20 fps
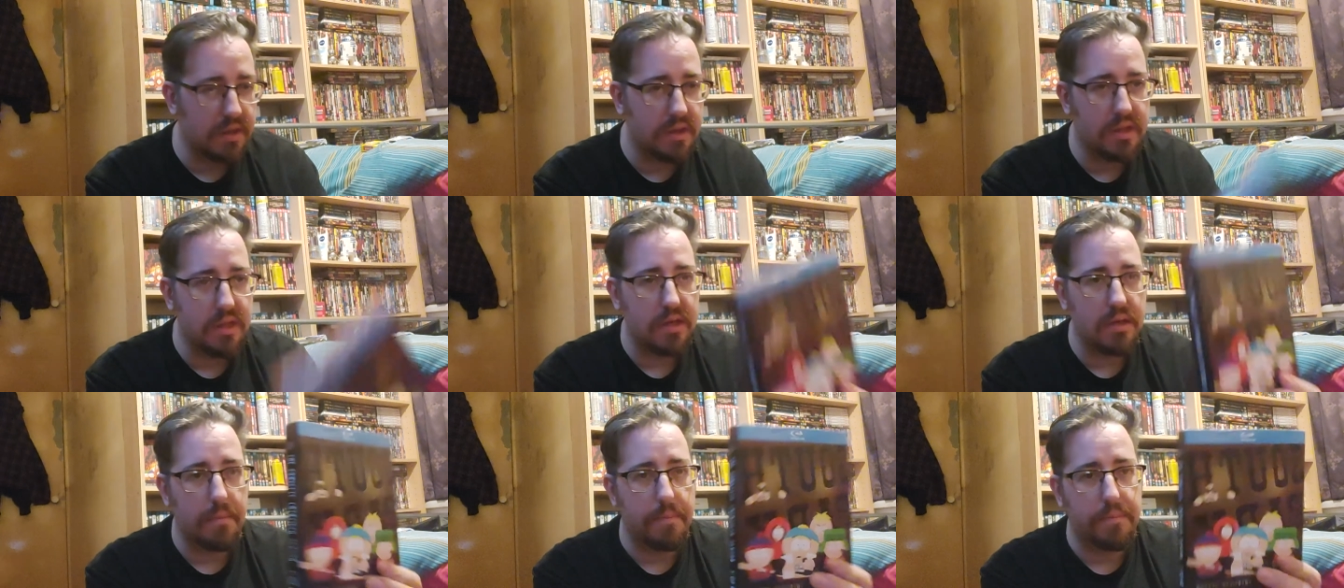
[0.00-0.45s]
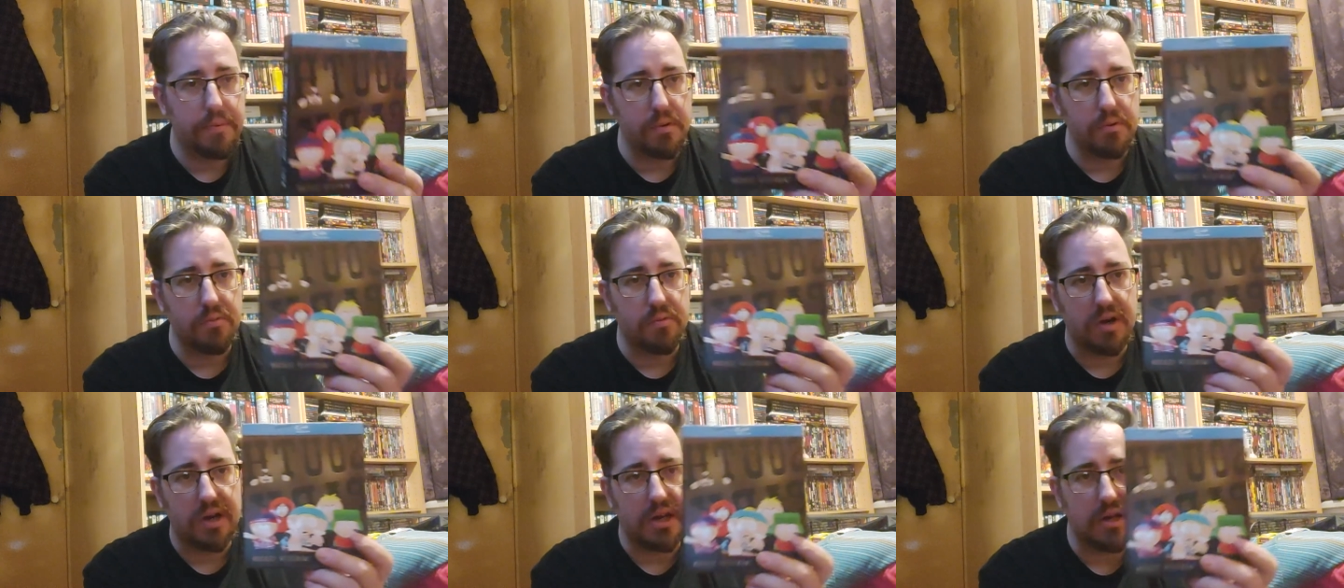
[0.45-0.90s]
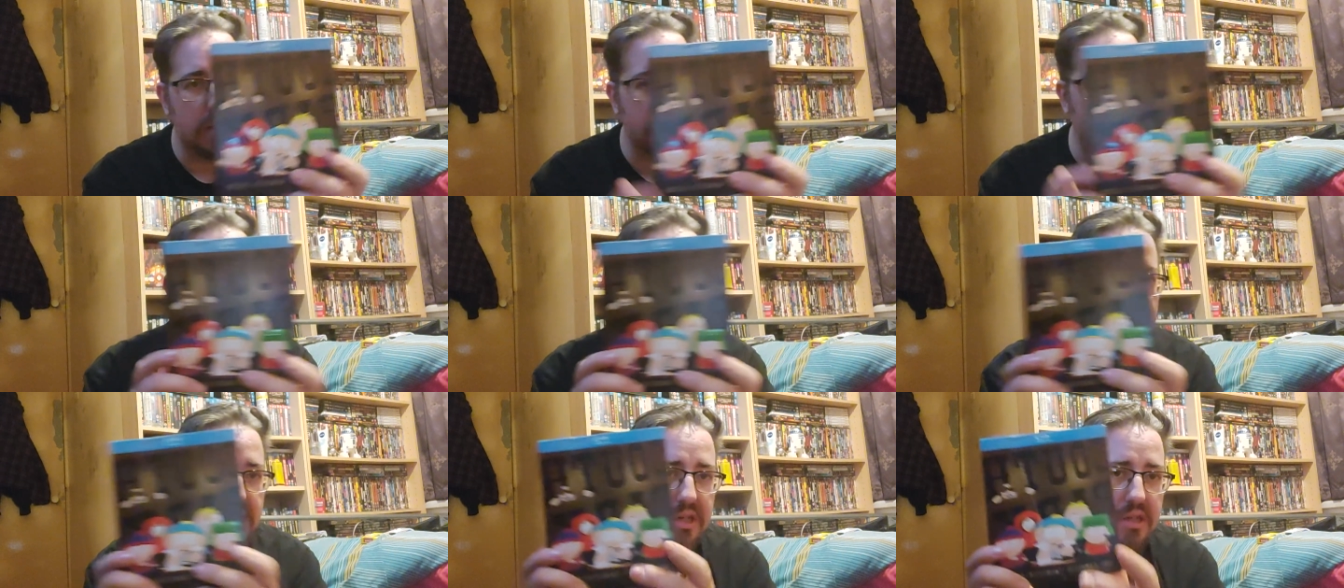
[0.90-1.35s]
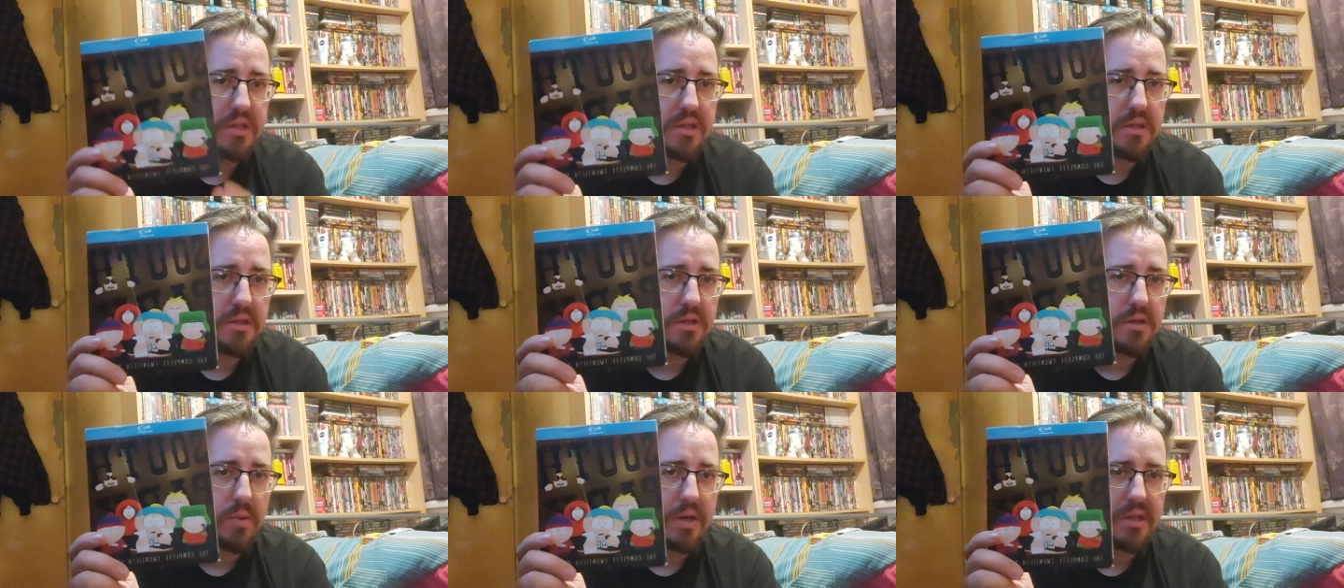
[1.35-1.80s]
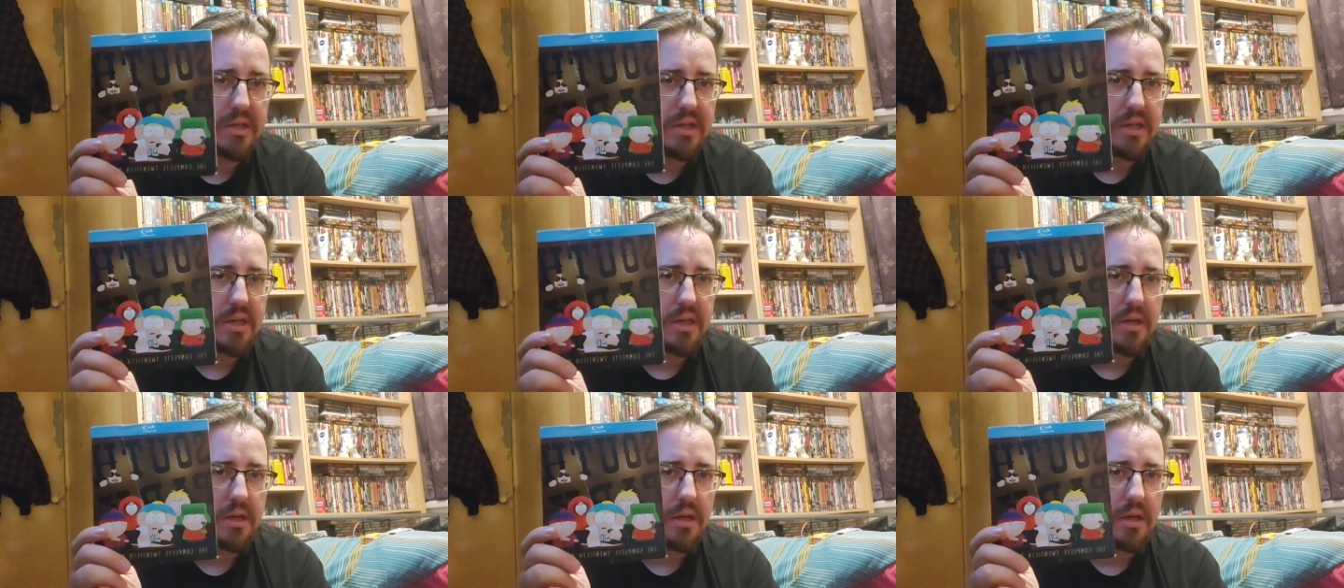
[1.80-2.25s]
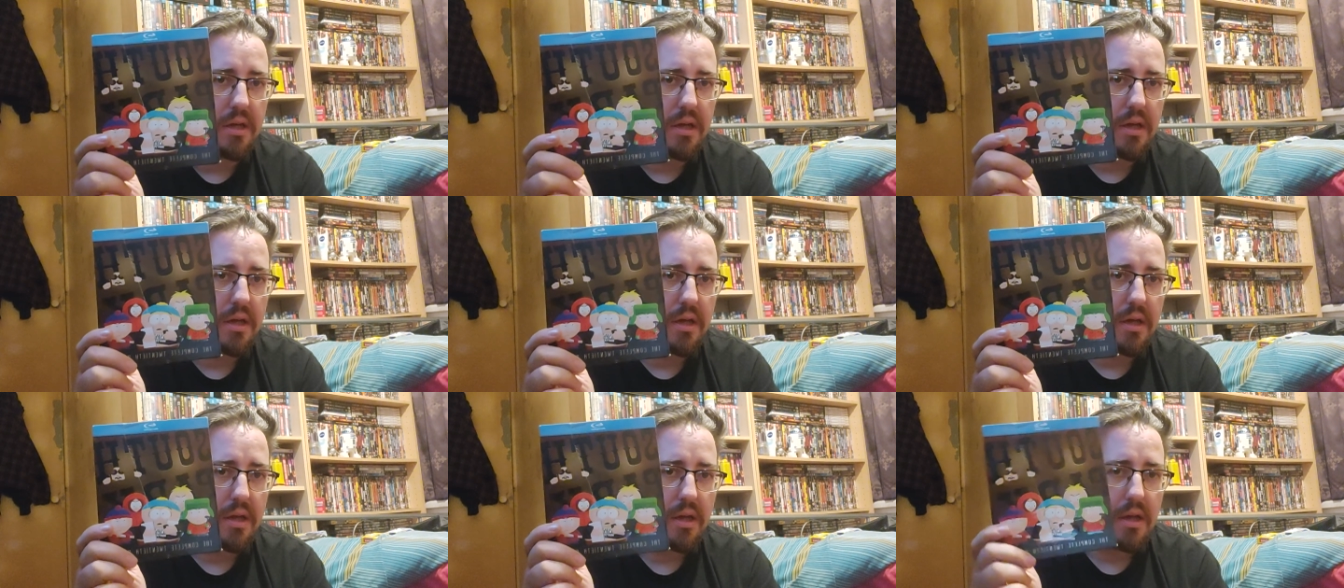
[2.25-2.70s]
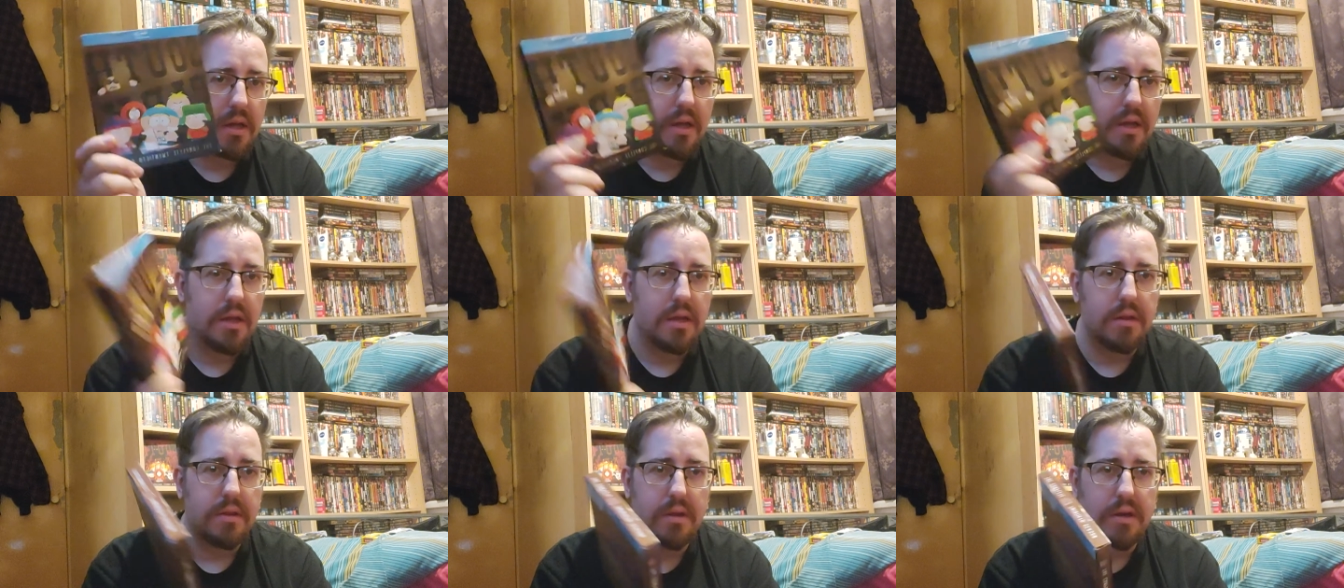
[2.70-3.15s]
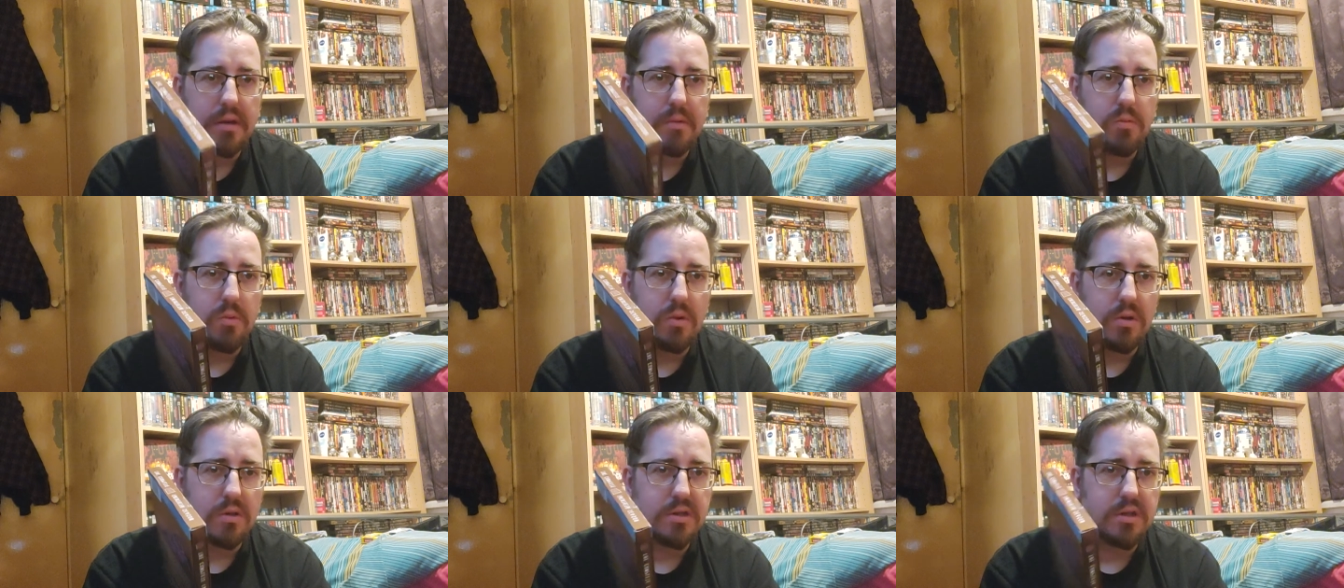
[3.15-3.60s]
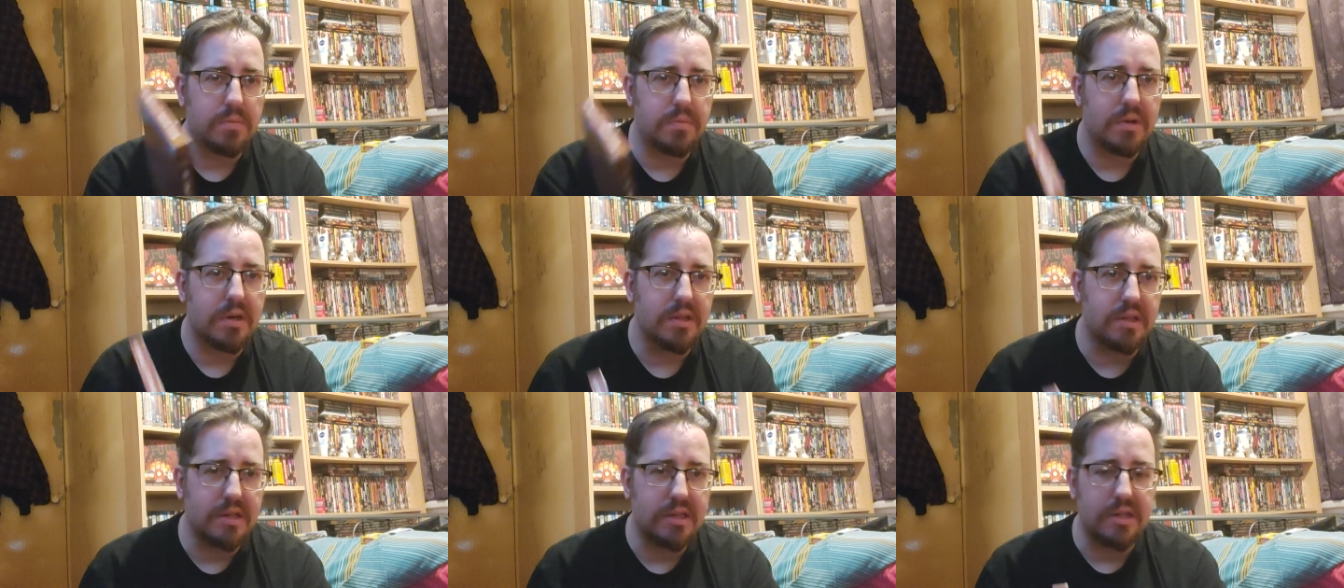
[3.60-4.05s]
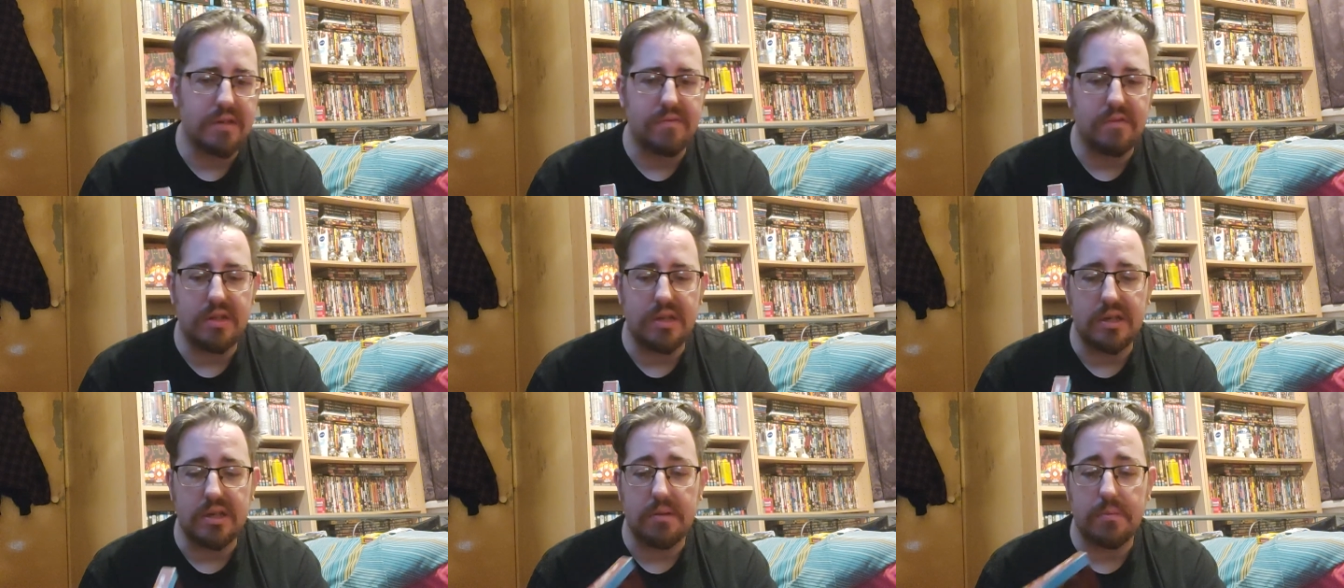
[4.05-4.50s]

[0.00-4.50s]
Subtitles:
the Blu-ray of season 20 than it was to buy the DVD.